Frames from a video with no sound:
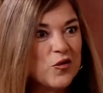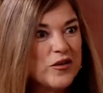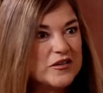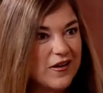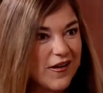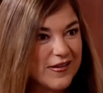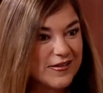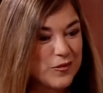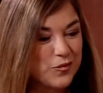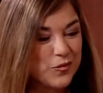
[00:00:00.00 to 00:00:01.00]
we saw
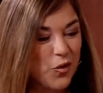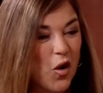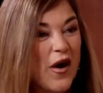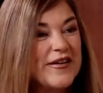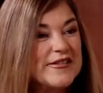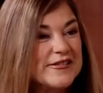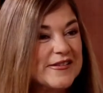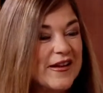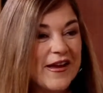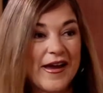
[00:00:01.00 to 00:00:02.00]
that the
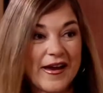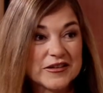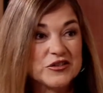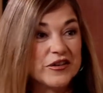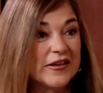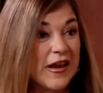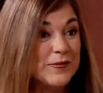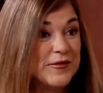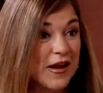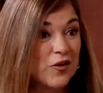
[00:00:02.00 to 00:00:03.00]
price actually
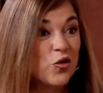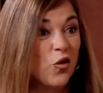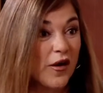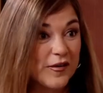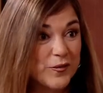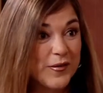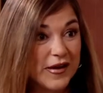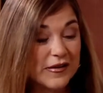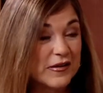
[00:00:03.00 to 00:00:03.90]
came down quite a bit.